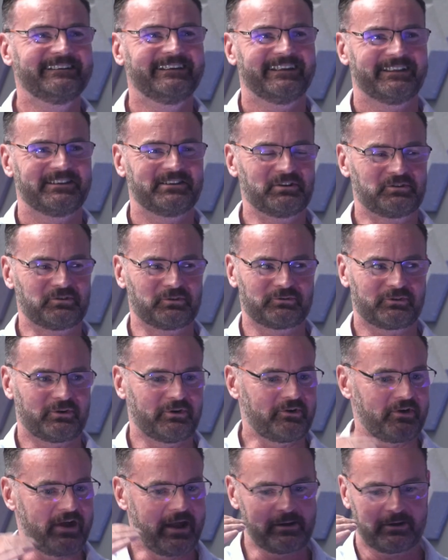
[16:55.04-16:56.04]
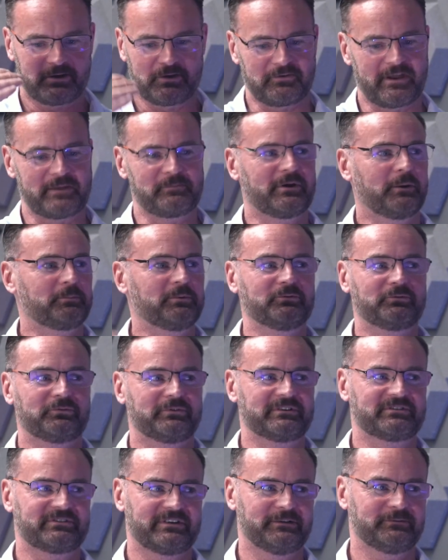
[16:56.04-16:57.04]
you're just going to create problems for
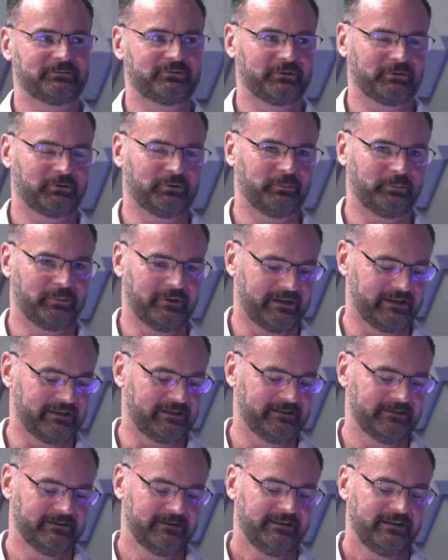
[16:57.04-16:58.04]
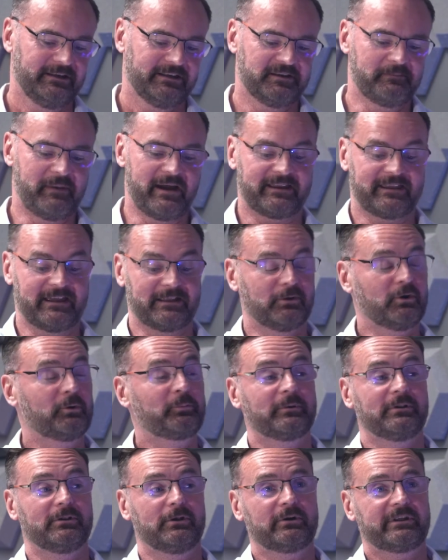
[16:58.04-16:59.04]
yourself. So it could be, you might get
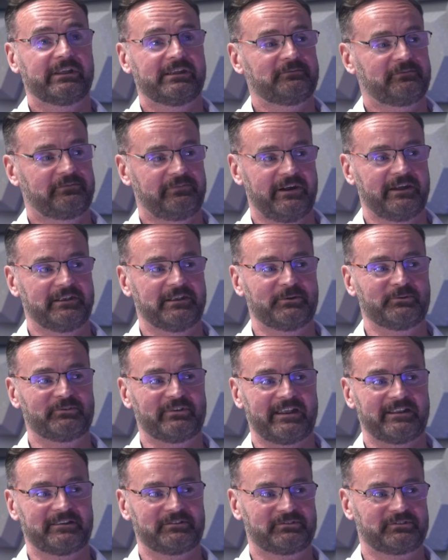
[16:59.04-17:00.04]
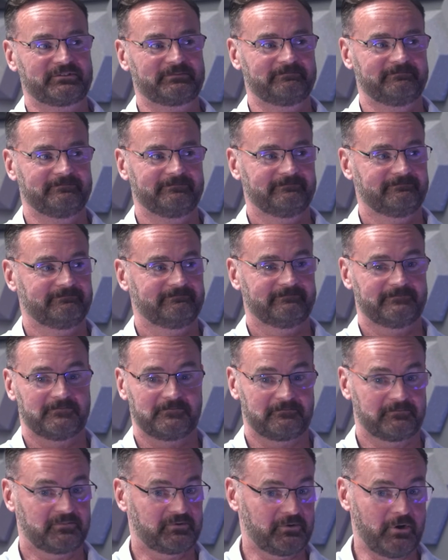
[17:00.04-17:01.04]
lucky and find those errors
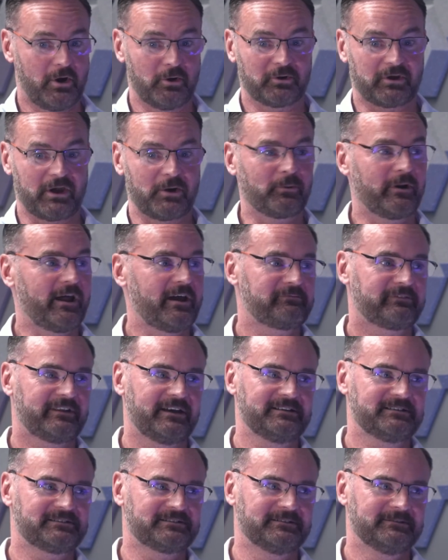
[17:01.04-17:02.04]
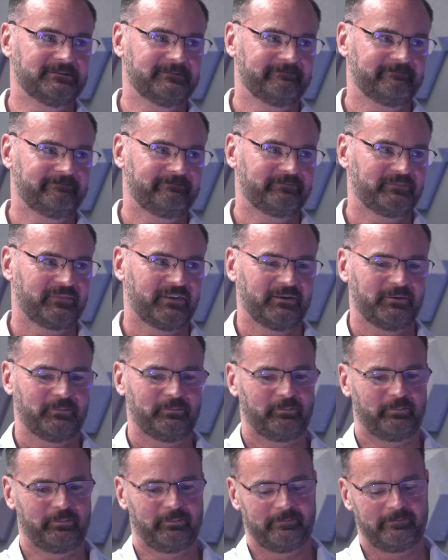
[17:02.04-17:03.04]
on go live date.
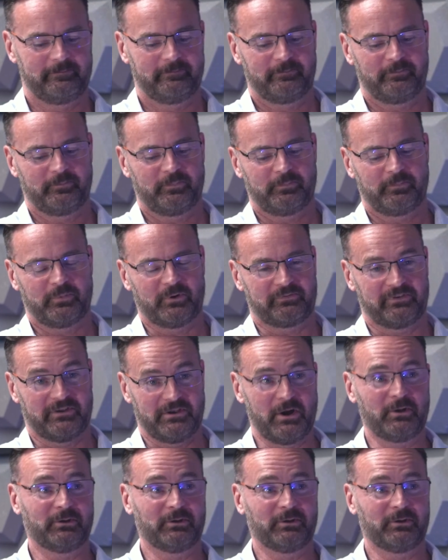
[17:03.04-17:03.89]
But if you're not